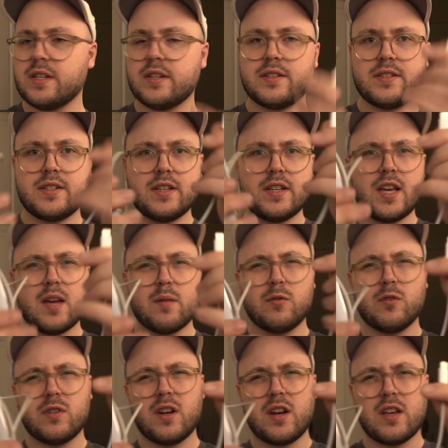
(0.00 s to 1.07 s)
to C
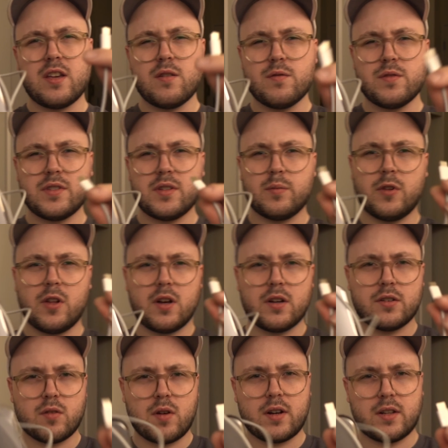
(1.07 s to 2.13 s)
cable that I use to
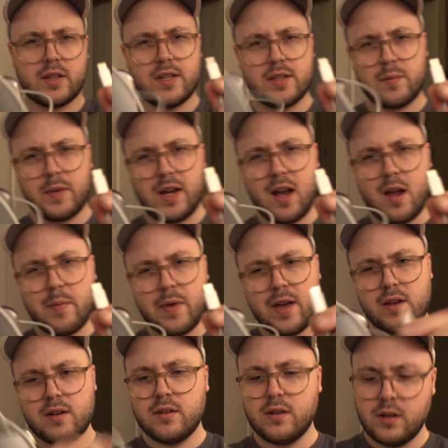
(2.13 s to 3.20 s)
plug directly into my
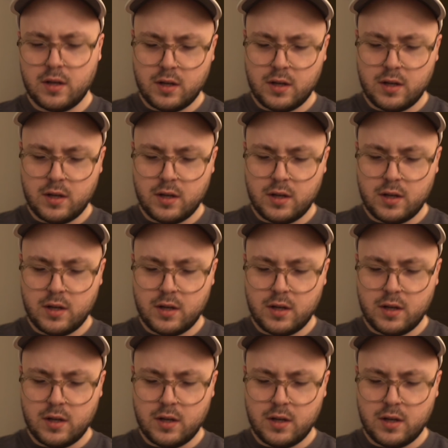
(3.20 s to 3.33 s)
iPad.